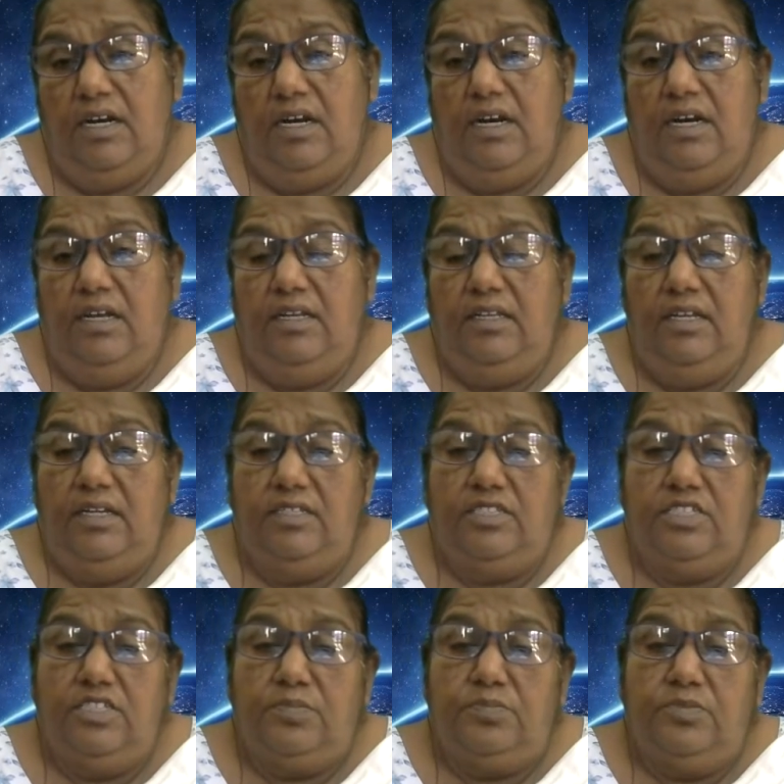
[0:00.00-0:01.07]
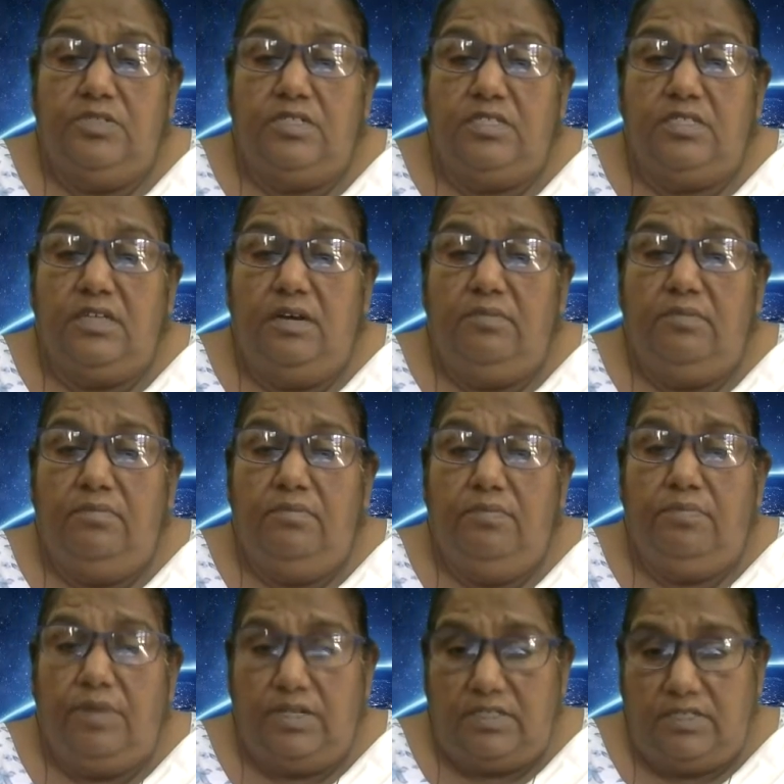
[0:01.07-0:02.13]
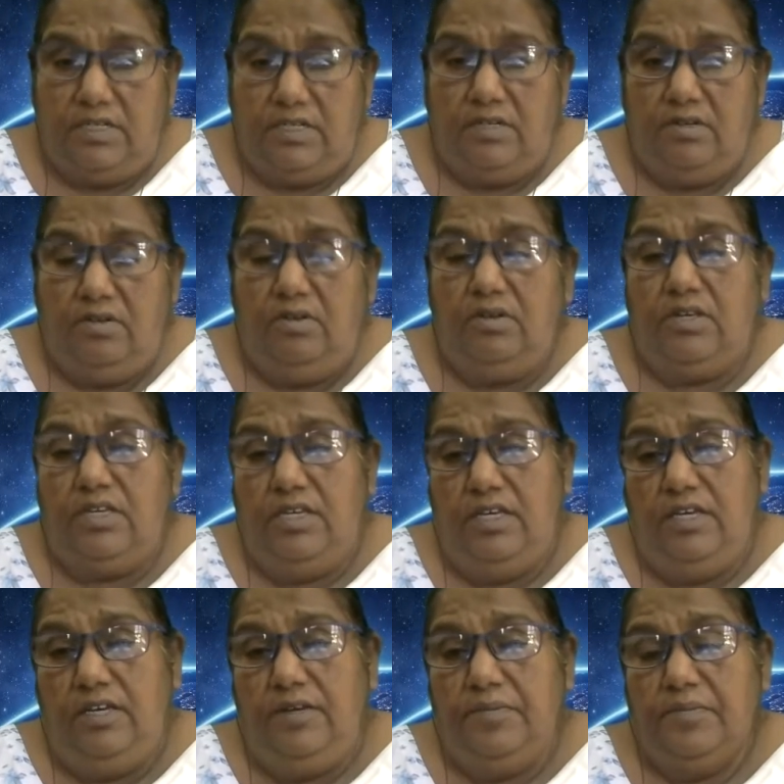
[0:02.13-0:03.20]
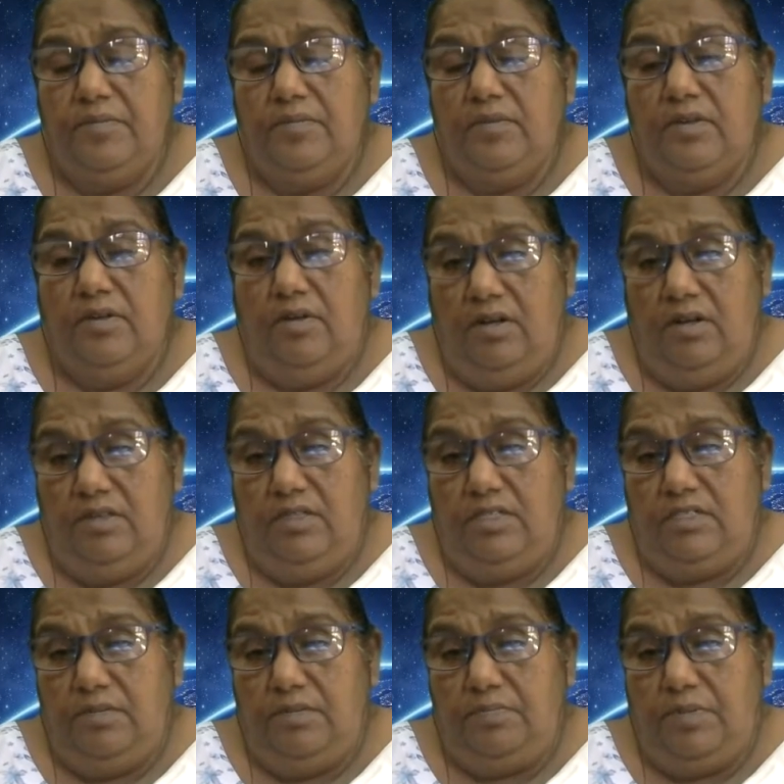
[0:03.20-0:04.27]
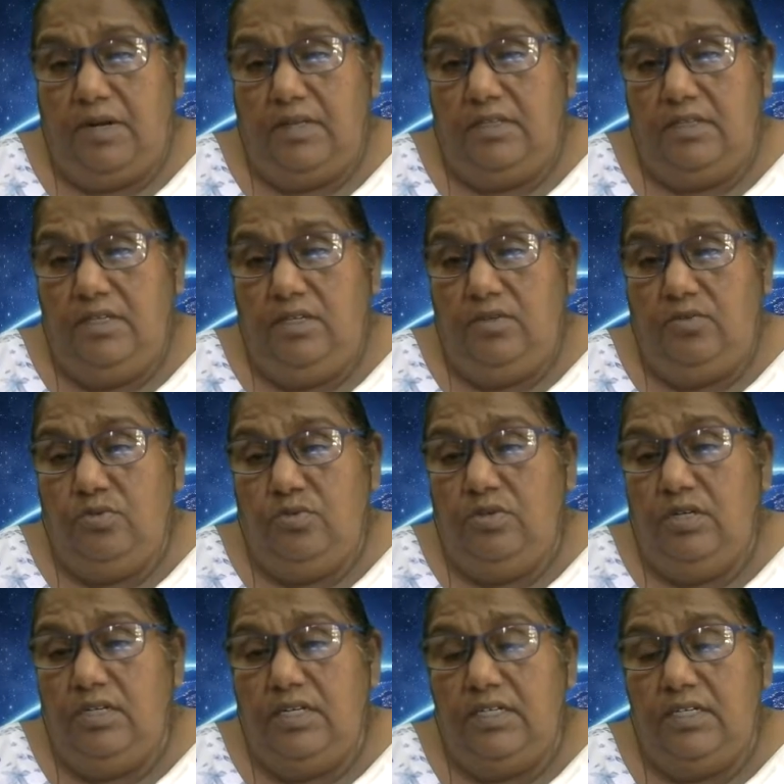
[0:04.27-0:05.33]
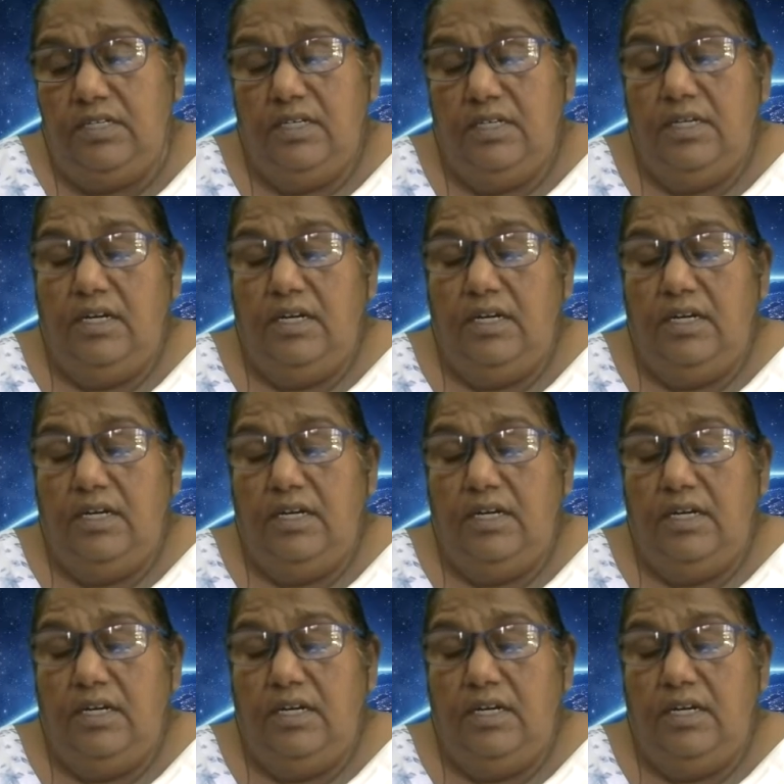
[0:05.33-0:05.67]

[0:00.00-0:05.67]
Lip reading: And then she's put some butter or ghee on the chapati, rolled it,